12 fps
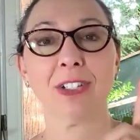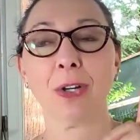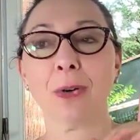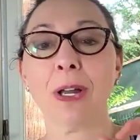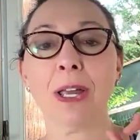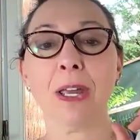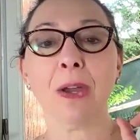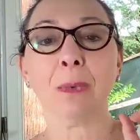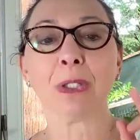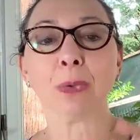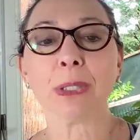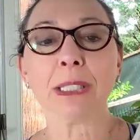So
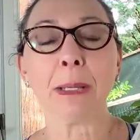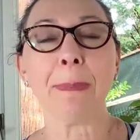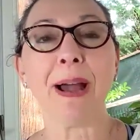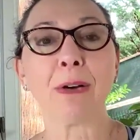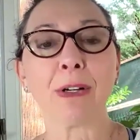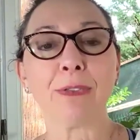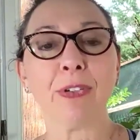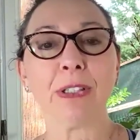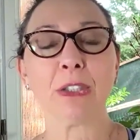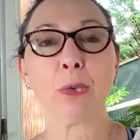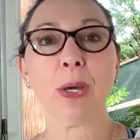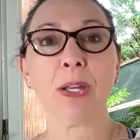what's really
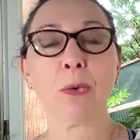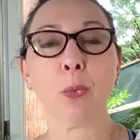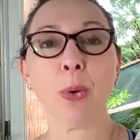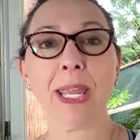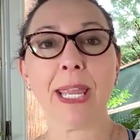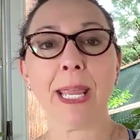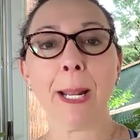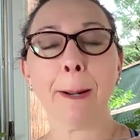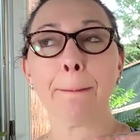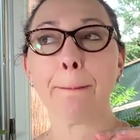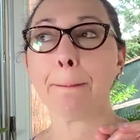powerful is when we